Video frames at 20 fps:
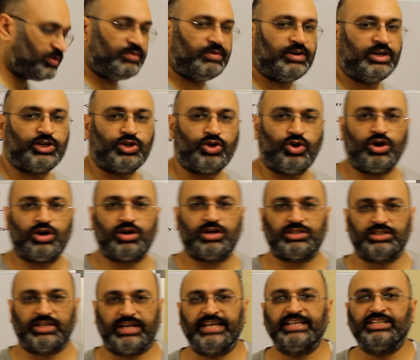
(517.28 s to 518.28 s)
we will
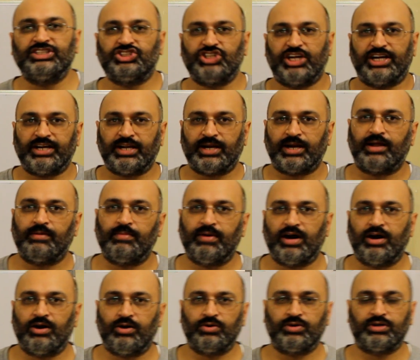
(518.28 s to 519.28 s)
talk in general
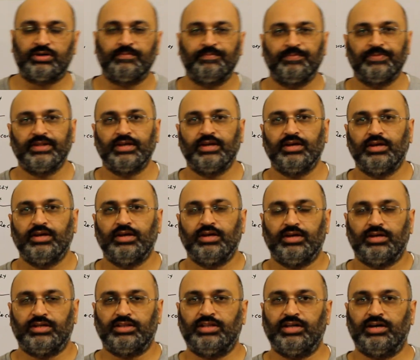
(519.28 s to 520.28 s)
about
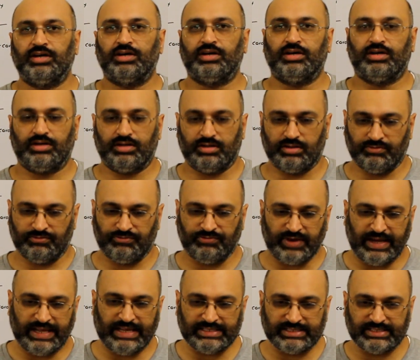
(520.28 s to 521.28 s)
the
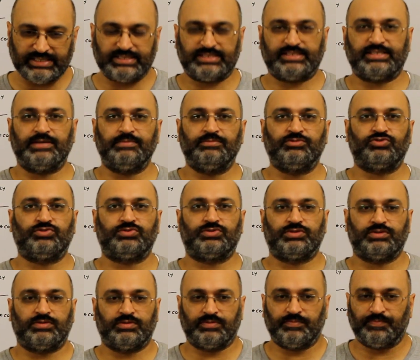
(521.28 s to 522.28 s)
file
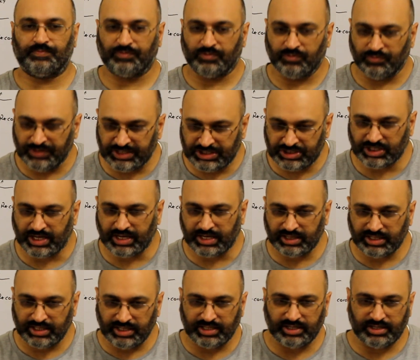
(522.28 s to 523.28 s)
systems which
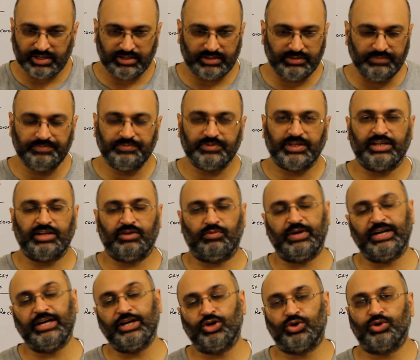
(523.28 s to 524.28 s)
are there in a
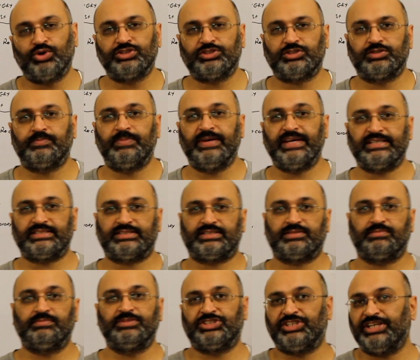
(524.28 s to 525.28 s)
Windows
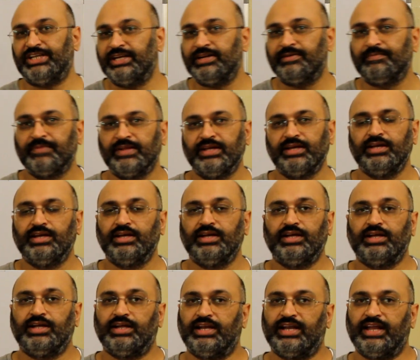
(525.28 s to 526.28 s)
based machine
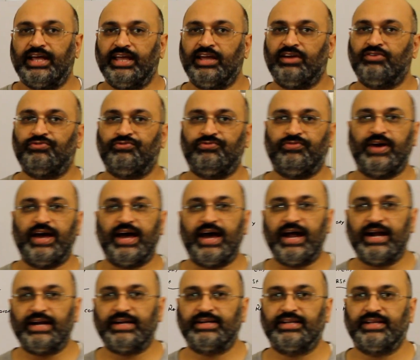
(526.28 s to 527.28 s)
like
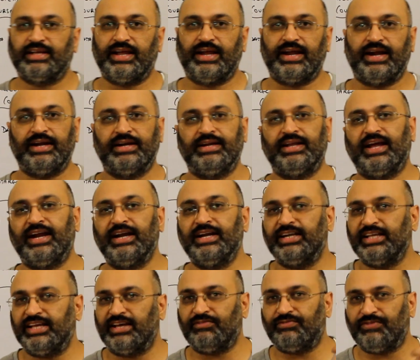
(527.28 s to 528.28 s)
FAT and
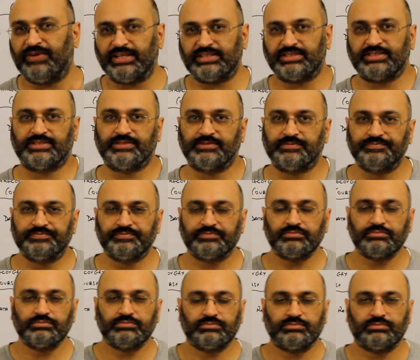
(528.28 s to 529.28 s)
NTFS.
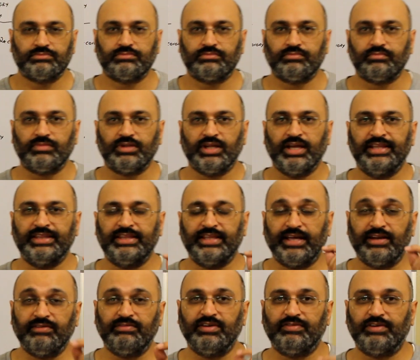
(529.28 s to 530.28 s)
And
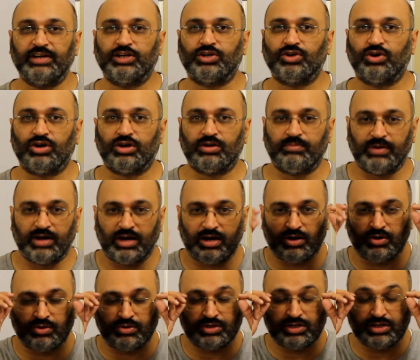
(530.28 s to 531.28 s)
then we will talk
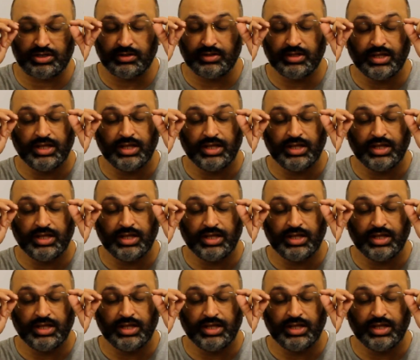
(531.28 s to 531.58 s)
about